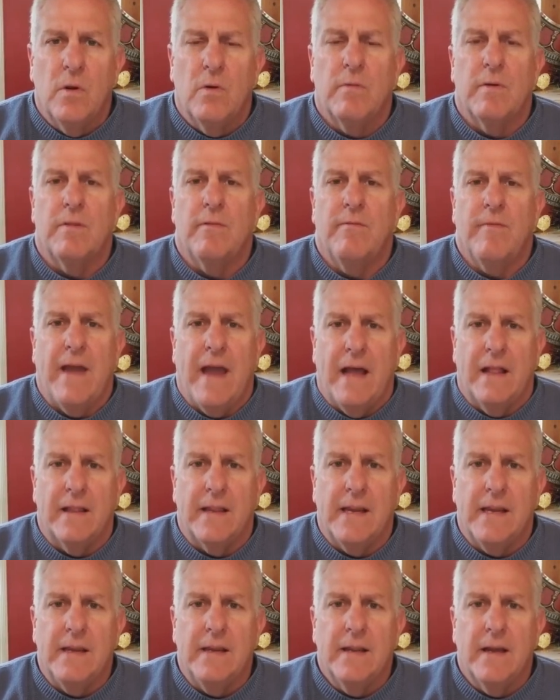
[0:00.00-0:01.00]
go over to the
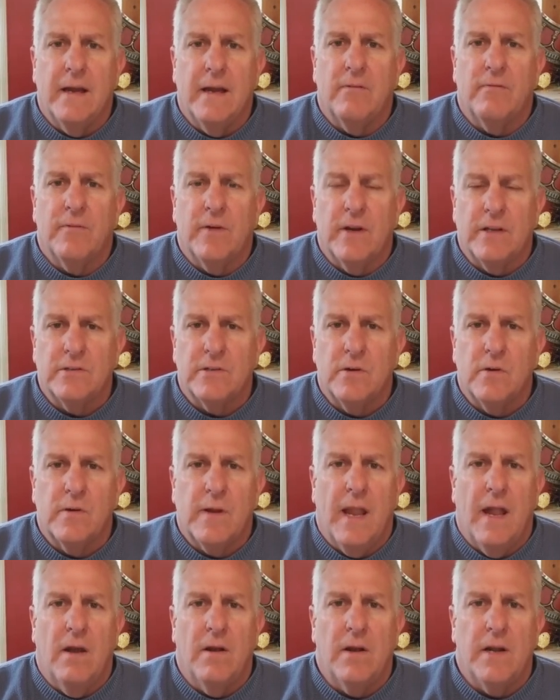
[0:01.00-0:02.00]
Valley, Fresno
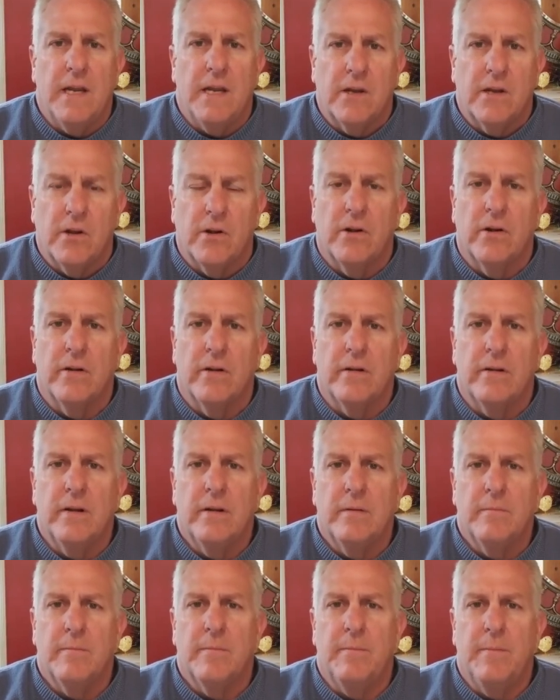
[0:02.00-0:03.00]
County,
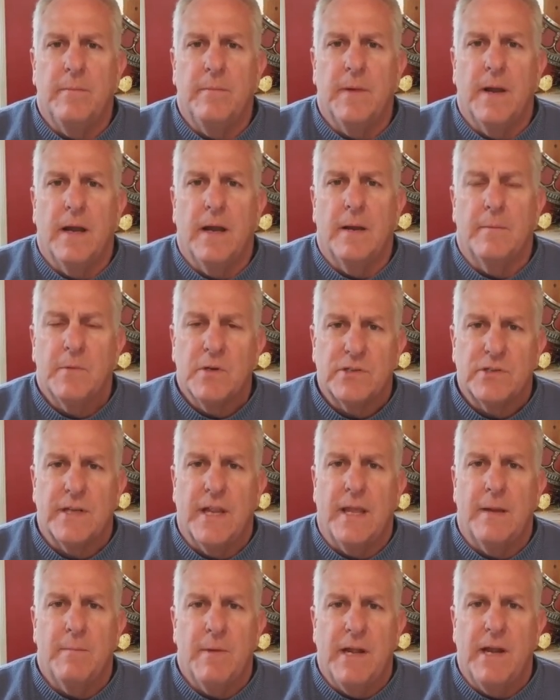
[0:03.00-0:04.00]
Kern,
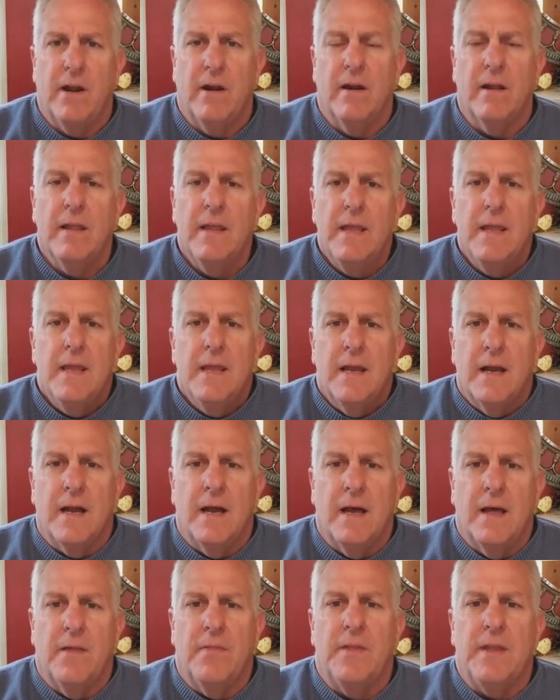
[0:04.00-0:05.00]
Merced, Madera,
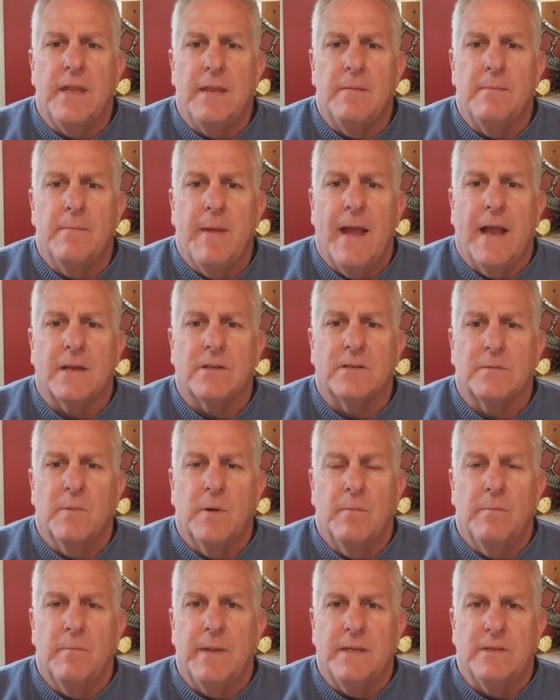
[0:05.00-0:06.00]
the
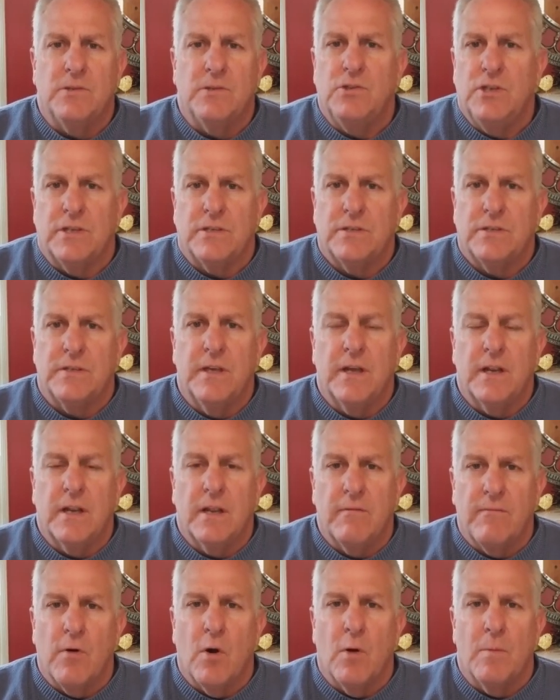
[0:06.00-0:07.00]
maximum is just the
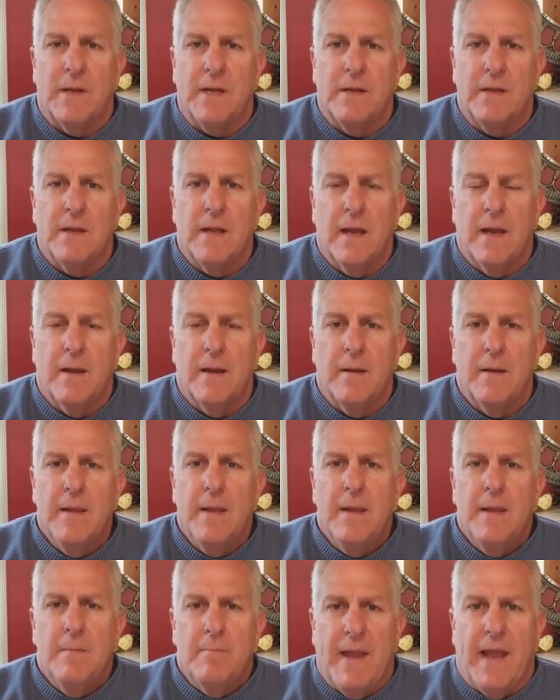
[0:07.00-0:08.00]
conforming
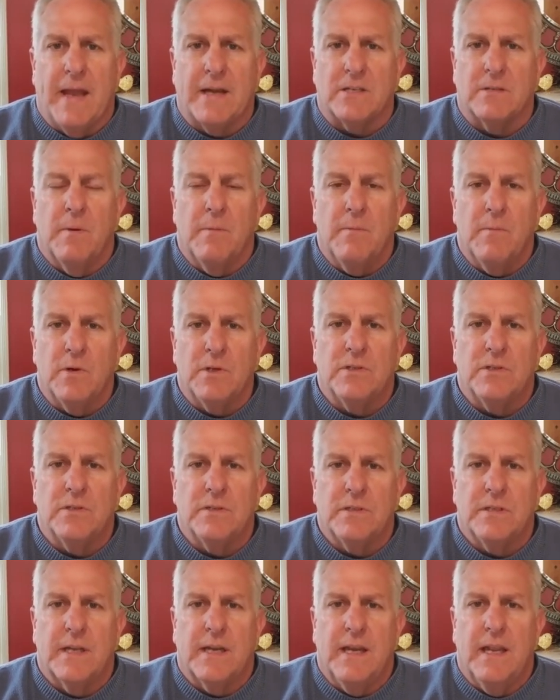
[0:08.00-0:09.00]
maximum, which
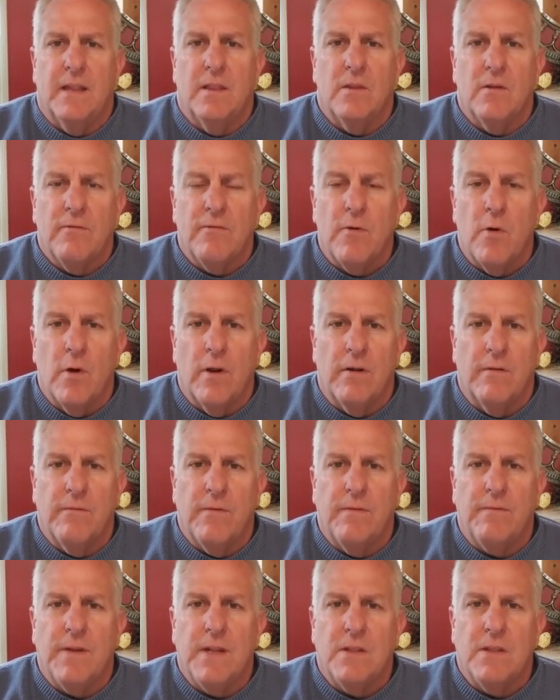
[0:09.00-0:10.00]
is again the
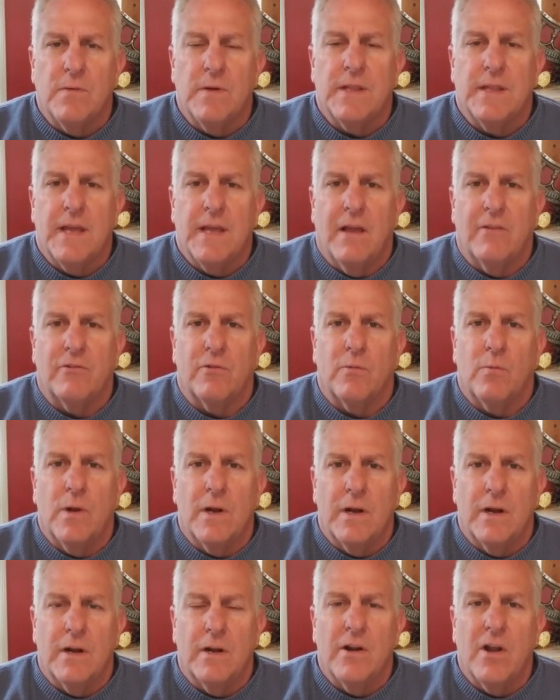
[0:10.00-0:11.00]

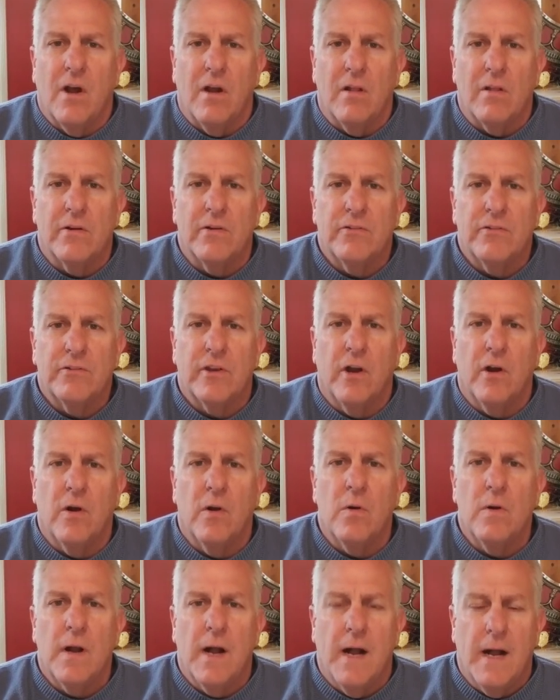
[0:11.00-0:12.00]
$453,100.
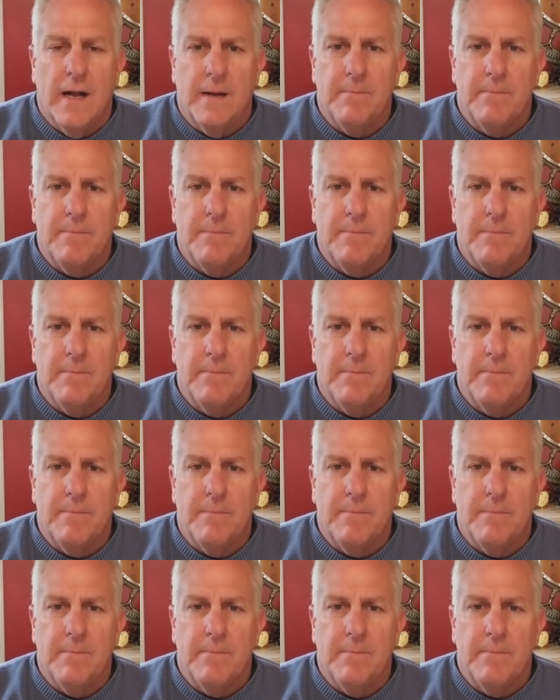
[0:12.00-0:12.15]
So